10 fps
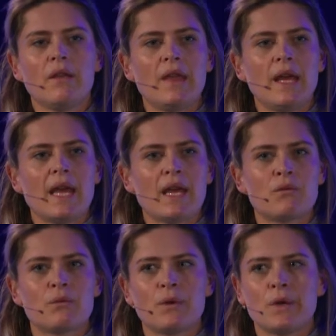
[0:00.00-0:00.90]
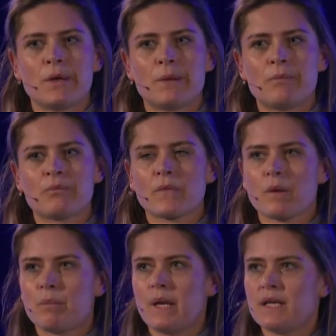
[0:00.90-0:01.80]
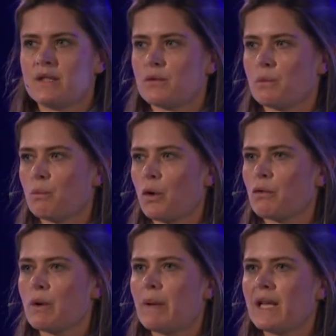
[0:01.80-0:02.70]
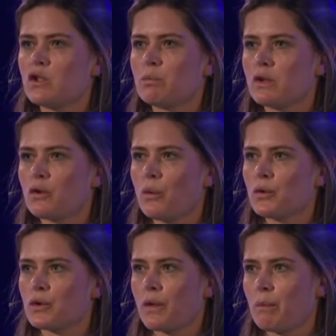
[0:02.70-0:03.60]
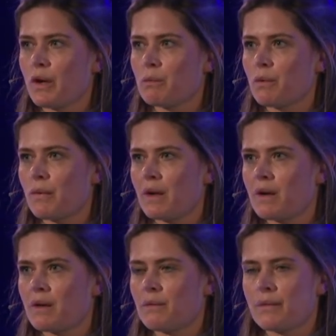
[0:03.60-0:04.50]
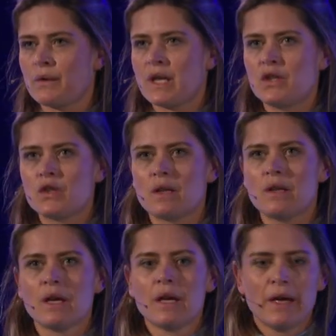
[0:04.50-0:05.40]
They have placed water replenishment holes on the bottom of their foundation,